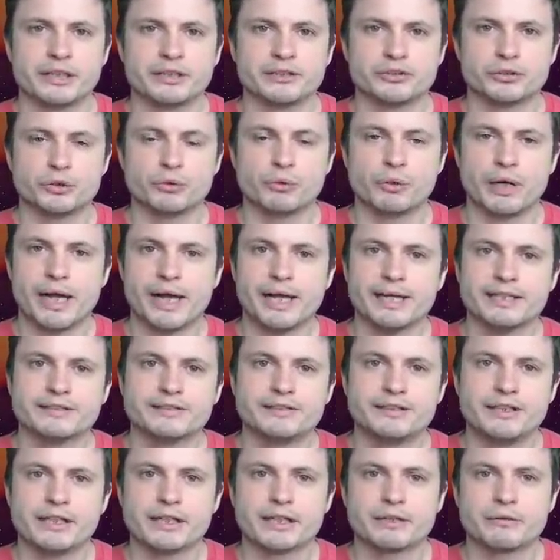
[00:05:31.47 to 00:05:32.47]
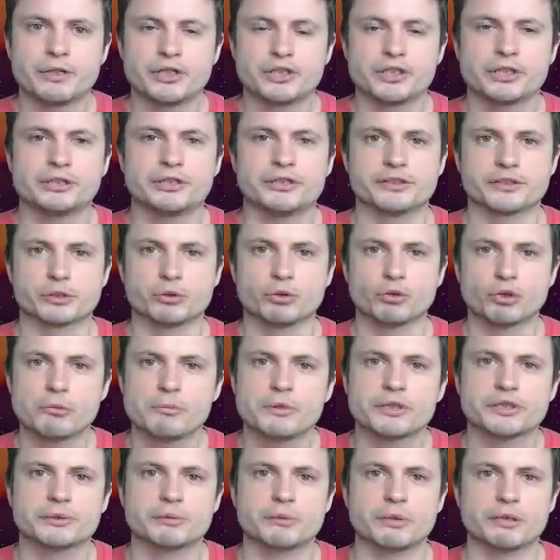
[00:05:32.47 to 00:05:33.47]
So as the accretion disk
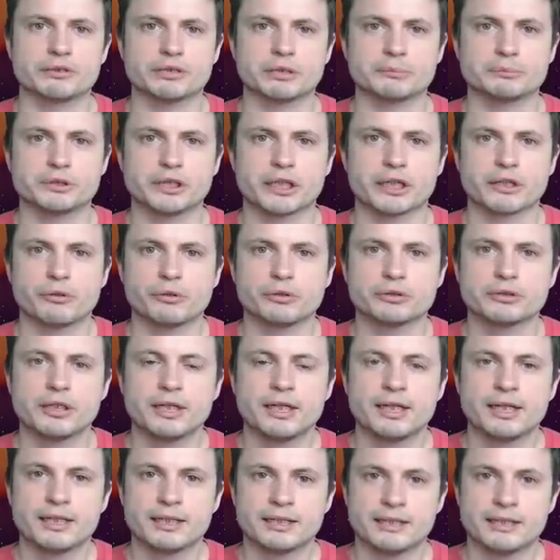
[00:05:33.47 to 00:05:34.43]
orbits around the black hole,